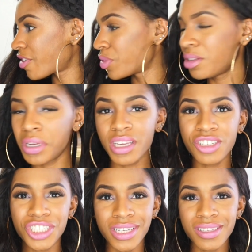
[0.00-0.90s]
I've really been
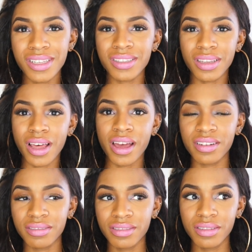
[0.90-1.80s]
eating Cheez-Its a
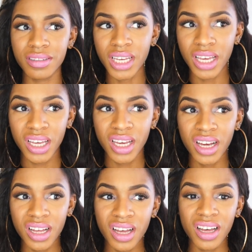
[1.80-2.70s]
lot.
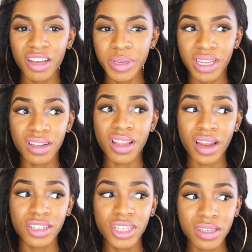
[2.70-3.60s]
I've been eating a
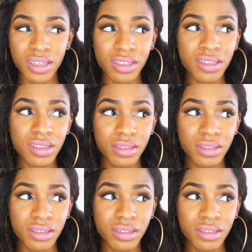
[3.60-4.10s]
lot of Cheez-Its.